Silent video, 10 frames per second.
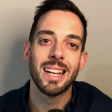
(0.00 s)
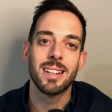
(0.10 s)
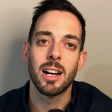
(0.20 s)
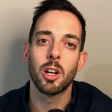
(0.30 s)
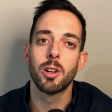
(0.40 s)
and
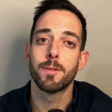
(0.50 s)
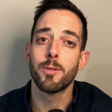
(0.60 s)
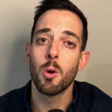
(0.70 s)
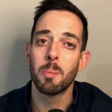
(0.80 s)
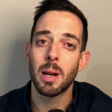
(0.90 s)
download a
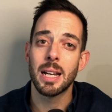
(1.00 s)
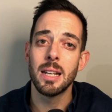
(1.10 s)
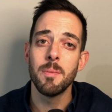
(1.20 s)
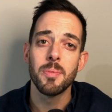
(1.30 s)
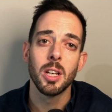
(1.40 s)
form
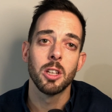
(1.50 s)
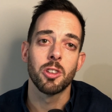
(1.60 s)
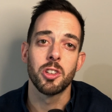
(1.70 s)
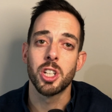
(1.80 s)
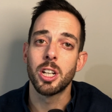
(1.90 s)
plugin
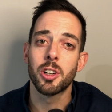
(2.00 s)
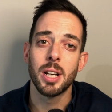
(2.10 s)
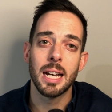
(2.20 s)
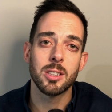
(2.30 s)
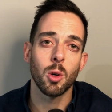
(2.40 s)
so that you can
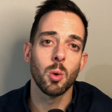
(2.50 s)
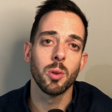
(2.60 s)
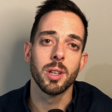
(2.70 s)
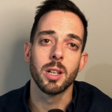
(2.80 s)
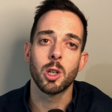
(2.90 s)
create
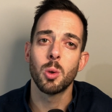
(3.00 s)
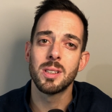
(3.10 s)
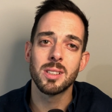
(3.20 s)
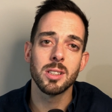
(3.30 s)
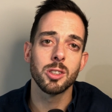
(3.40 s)
all the
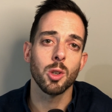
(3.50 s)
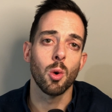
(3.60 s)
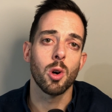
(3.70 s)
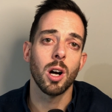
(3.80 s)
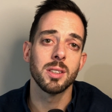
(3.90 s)
quizzes
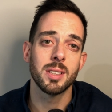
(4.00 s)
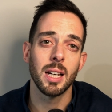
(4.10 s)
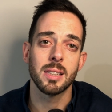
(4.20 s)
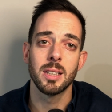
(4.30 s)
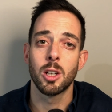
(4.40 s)
or
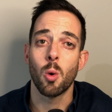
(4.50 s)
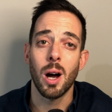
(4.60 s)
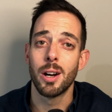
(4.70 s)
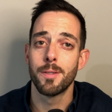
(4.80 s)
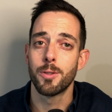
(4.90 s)
contact
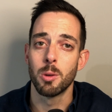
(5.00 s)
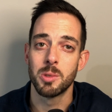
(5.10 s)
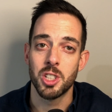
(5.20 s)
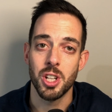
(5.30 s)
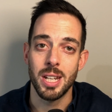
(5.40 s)
inquiry
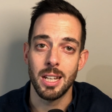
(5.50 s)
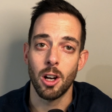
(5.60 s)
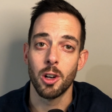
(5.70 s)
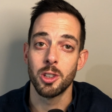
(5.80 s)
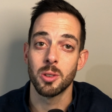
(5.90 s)
forms that you need
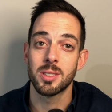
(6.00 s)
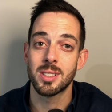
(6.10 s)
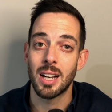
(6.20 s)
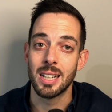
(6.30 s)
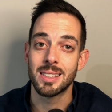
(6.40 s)
on your
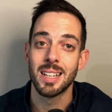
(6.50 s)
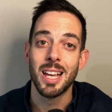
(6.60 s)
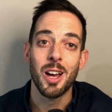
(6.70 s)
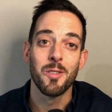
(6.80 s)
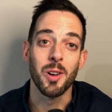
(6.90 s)
site.
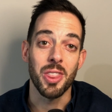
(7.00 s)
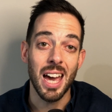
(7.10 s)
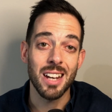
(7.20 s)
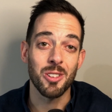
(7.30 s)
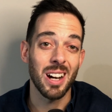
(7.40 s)
For
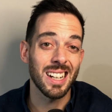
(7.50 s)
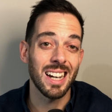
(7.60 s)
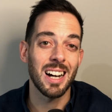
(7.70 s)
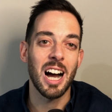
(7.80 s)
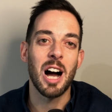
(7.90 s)
that, right
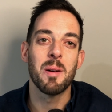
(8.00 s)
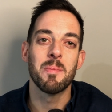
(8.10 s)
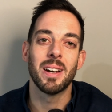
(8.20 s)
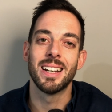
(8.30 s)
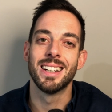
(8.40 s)
now,
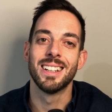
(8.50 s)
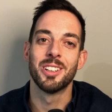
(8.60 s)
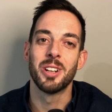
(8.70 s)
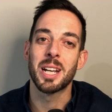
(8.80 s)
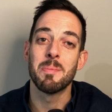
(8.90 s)
I'm
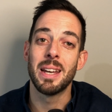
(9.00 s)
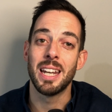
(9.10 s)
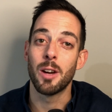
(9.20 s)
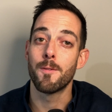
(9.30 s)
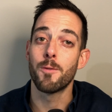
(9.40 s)

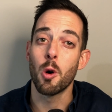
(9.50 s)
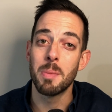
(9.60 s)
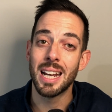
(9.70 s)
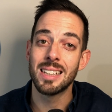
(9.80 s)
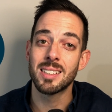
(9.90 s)
recommending
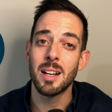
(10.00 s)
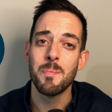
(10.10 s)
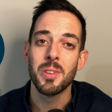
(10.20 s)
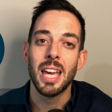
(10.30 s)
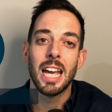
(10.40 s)
Forminator.
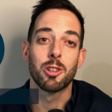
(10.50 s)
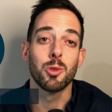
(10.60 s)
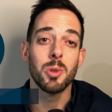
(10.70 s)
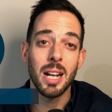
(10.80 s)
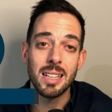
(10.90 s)
It's
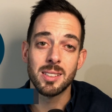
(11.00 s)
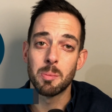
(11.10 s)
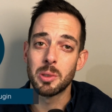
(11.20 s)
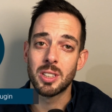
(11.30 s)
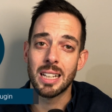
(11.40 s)
really
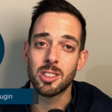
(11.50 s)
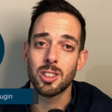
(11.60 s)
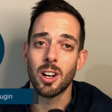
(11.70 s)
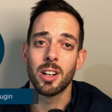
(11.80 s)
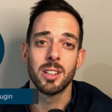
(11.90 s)
simple to get
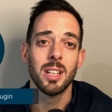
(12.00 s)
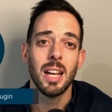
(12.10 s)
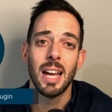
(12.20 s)
started,